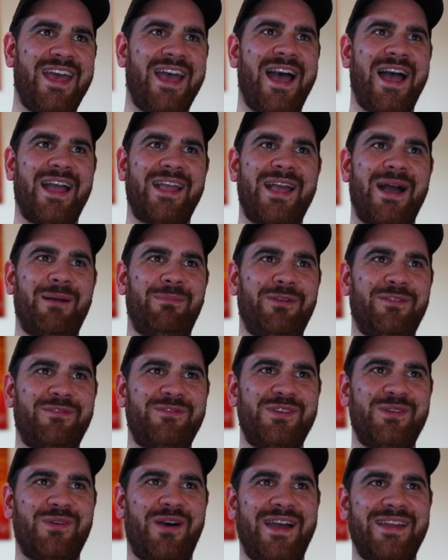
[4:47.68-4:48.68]
a couple of
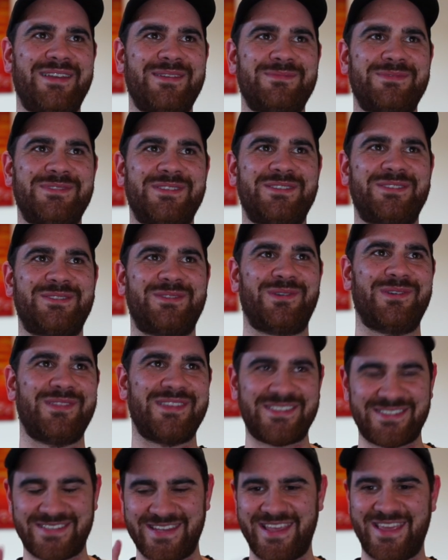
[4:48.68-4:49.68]
new items this tour.
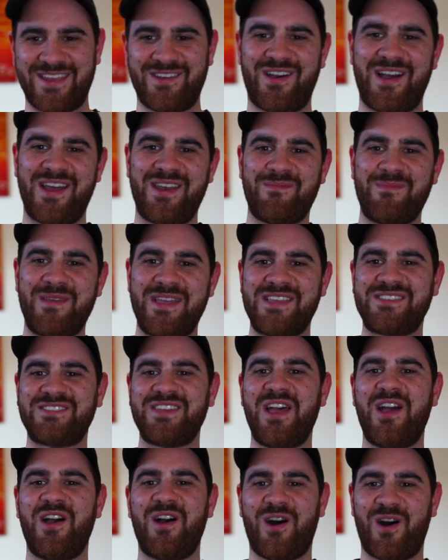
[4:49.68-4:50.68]
The second item
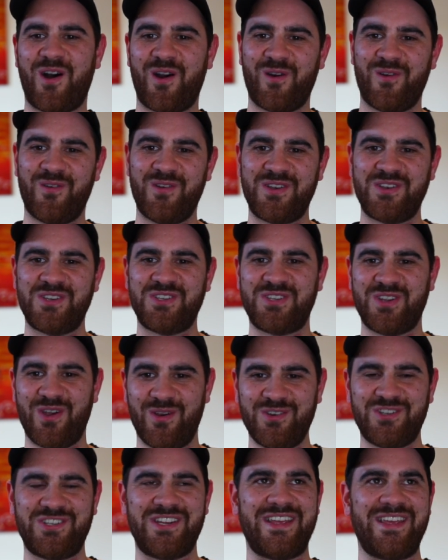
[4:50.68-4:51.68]
is Orange
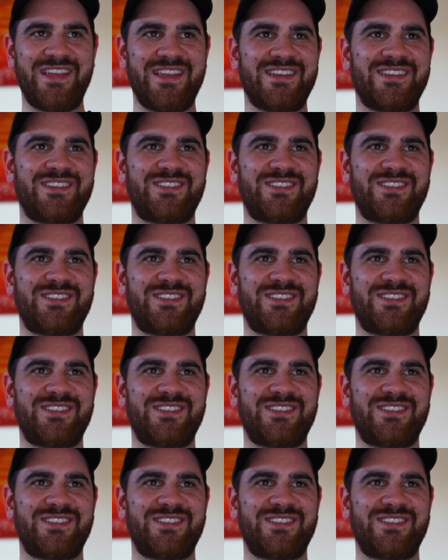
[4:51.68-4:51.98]
Yoshi.